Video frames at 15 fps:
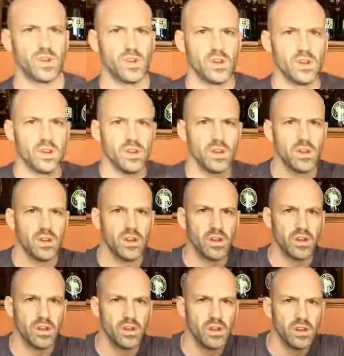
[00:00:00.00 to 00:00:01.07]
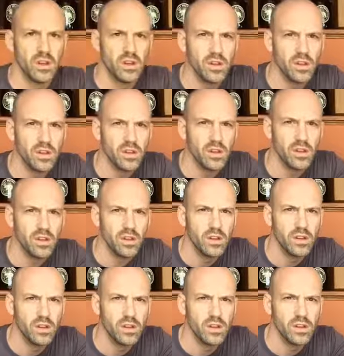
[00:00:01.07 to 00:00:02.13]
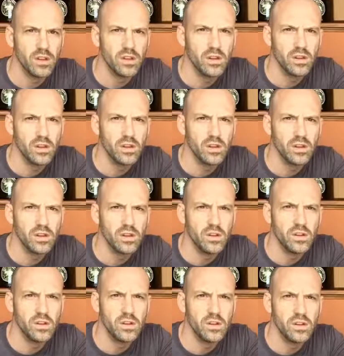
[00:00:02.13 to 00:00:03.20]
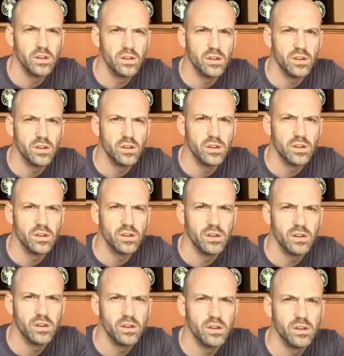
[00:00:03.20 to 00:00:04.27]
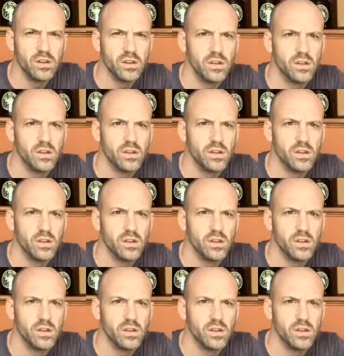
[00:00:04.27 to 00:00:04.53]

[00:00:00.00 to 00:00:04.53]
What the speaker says: This person isn't speaking.